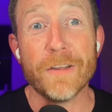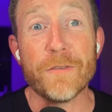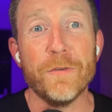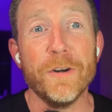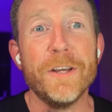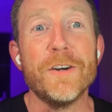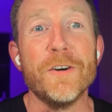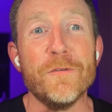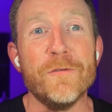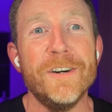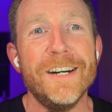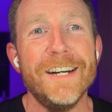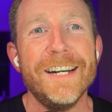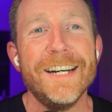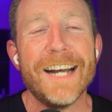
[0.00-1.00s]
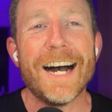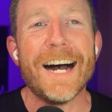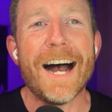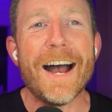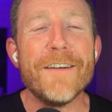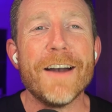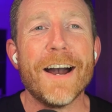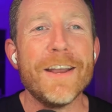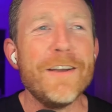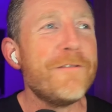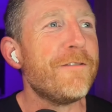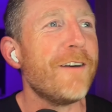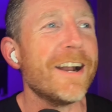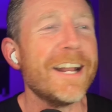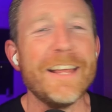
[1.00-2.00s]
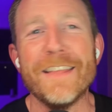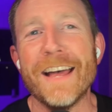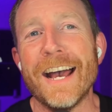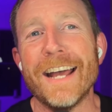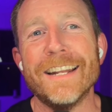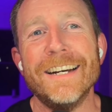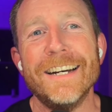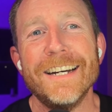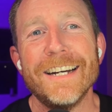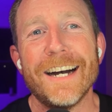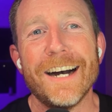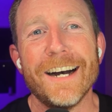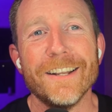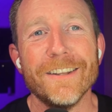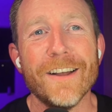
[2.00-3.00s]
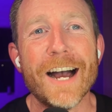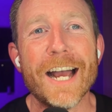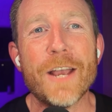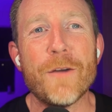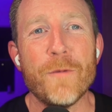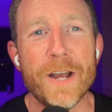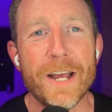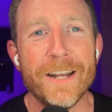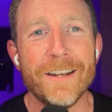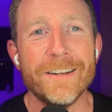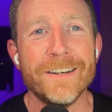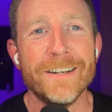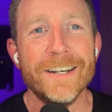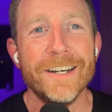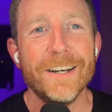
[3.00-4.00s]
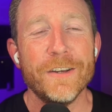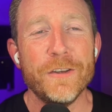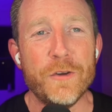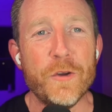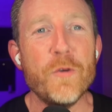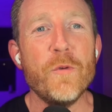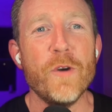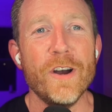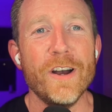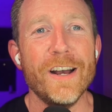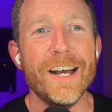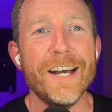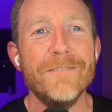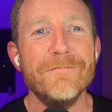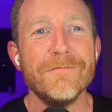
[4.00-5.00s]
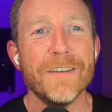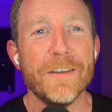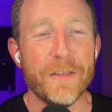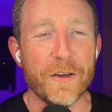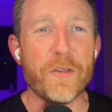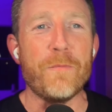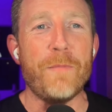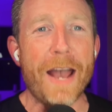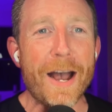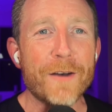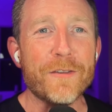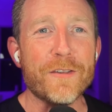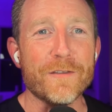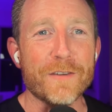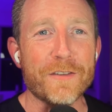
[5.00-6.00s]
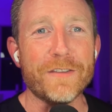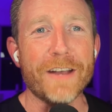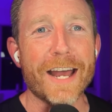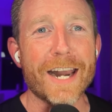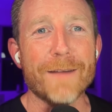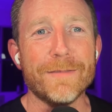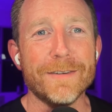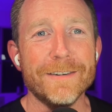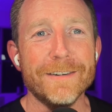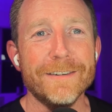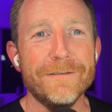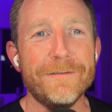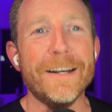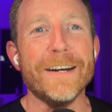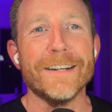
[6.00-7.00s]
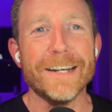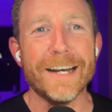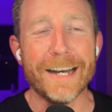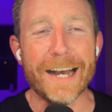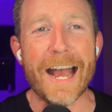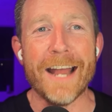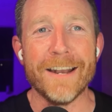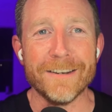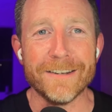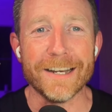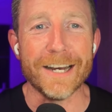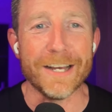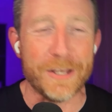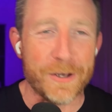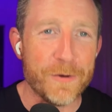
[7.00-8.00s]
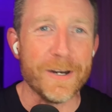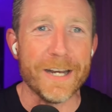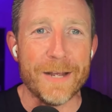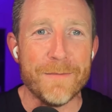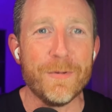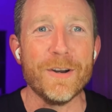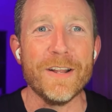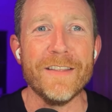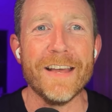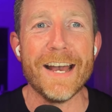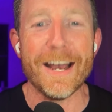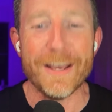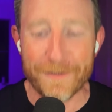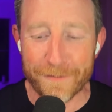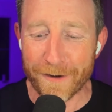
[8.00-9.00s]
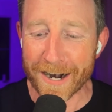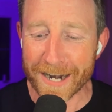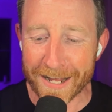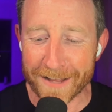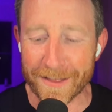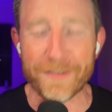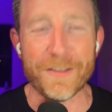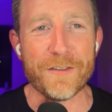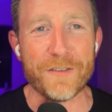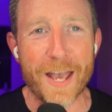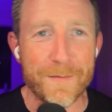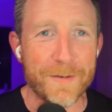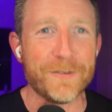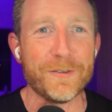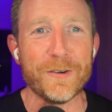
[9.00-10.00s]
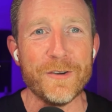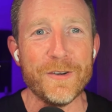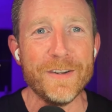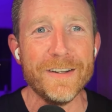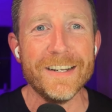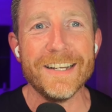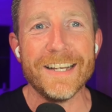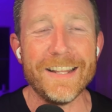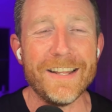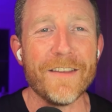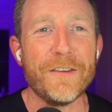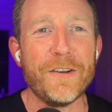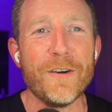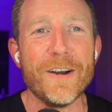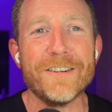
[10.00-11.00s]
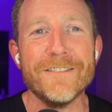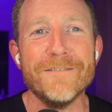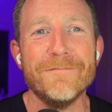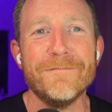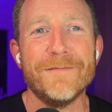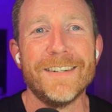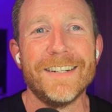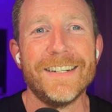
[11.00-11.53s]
That's really cool. Are you finding that like when you were the spouse of a startup founder and you were inputting there, are you finding that the same is true in the other direction?